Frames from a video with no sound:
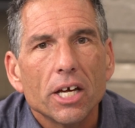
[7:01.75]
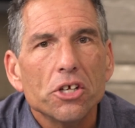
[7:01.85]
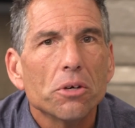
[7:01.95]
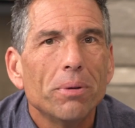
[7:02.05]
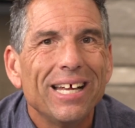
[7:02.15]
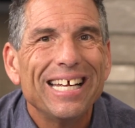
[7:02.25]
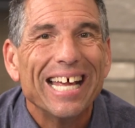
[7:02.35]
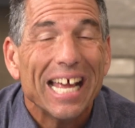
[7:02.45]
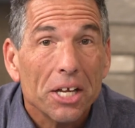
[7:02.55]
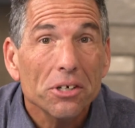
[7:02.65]
that you're
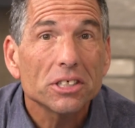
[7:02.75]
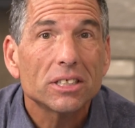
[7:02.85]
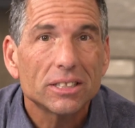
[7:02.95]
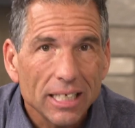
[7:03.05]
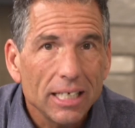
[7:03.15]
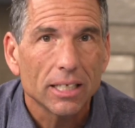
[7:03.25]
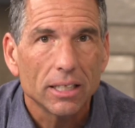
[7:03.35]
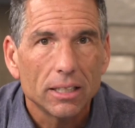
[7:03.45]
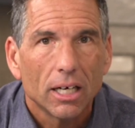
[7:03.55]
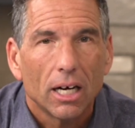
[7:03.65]
being
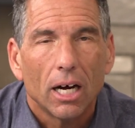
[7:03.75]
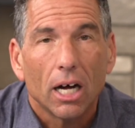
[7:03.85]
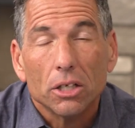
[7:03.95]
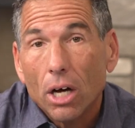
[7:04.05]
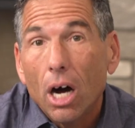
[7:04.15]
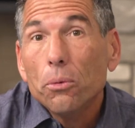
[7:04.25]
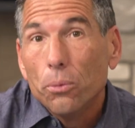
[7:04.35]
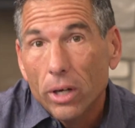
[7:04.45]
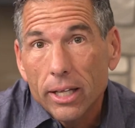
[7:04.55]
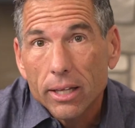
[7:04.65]
interceded along
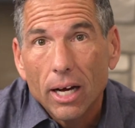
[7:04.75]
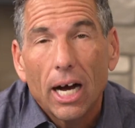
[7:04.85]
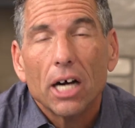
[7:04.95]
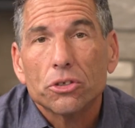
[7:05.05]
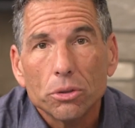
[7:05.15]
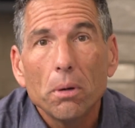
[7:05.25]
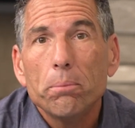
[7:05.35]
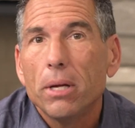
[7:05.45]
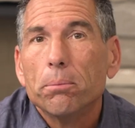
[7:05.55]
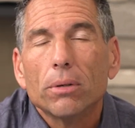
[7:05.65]
with a group
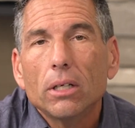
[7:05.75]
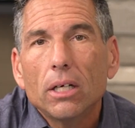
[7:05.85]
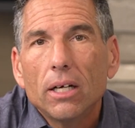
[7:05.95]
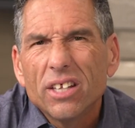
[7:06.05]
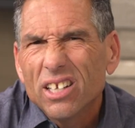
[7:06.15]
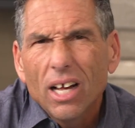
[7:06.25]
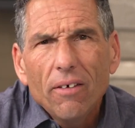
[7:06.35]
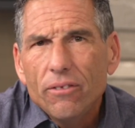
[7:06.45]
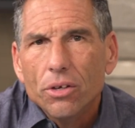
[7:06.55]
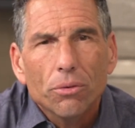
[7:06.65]
of people that
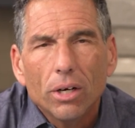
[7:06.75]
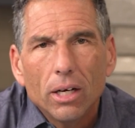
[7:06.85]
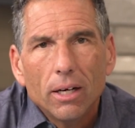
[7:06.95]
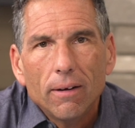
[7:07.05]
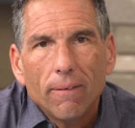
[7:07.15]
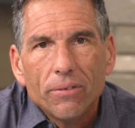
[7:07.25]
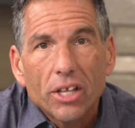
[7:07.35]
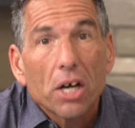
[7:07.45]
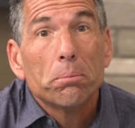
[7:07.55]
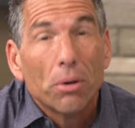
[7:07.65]
love you,
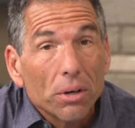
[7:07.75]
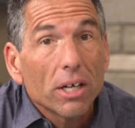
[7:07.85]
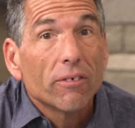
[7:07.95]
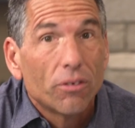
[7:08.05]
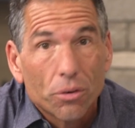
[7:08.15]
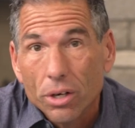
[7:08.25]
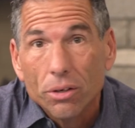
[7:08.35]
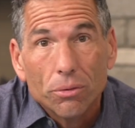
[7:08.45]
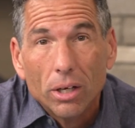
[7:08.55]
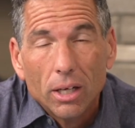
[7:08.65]
that are pulling for
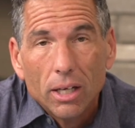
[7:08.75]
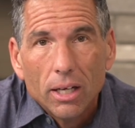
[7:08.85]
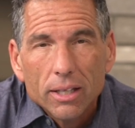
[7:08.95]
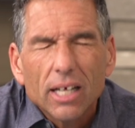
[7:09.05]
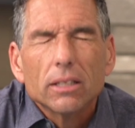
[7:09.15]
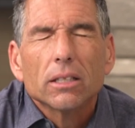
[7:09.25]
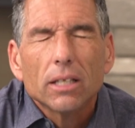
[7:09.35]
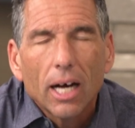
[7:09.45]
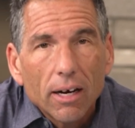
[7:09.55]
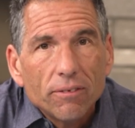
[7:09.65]
you, that
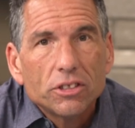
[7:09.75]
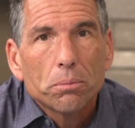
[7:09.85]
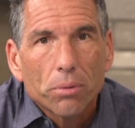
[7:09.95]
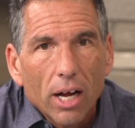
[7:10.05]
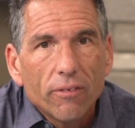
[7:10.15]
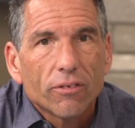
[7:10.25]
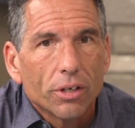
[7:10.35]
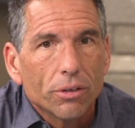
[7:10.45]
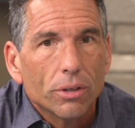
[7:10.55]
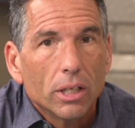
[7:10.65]
love to pray for
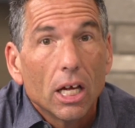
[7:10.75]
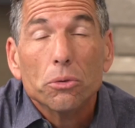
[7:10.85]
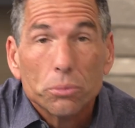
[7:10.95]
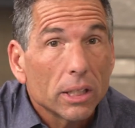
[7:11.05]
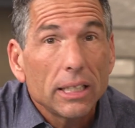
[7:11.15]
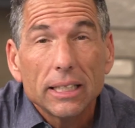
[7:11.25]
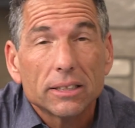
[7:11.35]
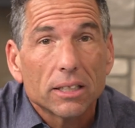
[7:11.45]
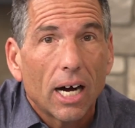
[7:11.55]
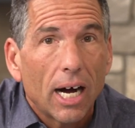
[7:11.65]
you. It really
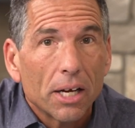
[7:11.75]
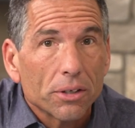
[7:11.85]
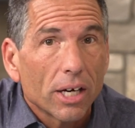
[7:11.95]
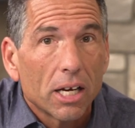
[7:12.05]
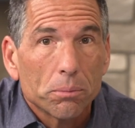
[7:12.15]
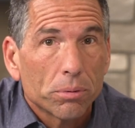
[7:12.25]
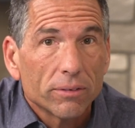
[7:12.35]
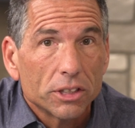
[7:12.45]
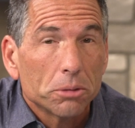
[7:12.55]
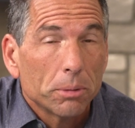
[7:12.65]
is an honor and a
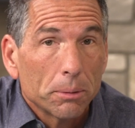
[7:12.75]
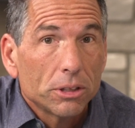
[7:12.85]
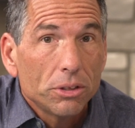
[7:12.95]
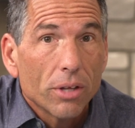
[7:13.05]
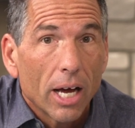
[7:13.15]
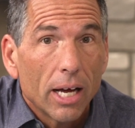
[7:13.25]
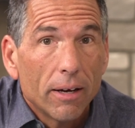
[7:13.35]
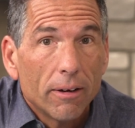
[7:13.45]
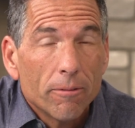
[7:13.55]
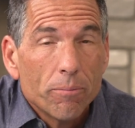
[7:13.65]
privilege to be able to do that.
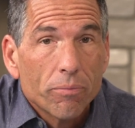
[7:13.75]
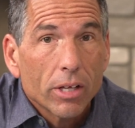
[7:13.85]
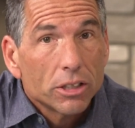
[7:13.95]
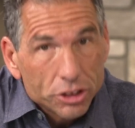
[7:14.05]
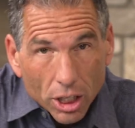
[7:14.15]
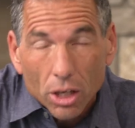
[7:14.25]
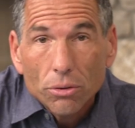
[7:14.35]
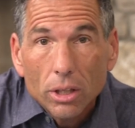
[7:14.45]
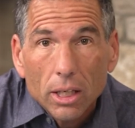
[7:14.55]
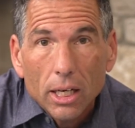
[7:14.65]

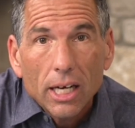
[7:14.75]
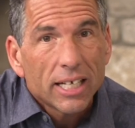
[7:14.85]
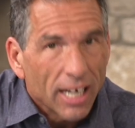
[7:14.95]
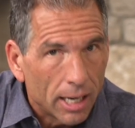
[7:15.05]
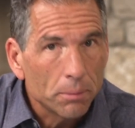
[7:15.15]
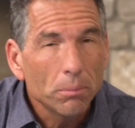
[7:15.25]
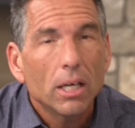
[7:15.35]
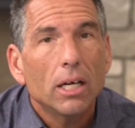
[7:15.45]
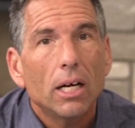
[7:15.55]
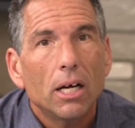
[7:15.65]
So come
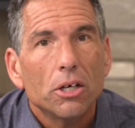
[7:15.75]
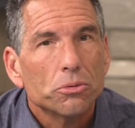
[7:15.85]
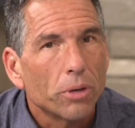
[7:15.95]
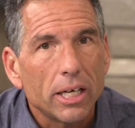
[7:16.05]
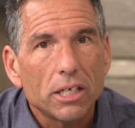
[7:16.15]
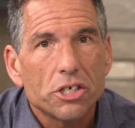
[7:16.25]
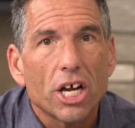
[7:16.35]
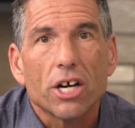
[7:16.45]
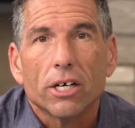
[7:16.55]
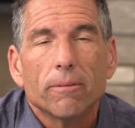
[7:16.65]
ready to
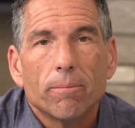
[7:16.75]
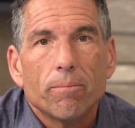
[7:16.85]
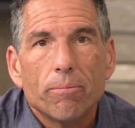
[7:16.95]
share.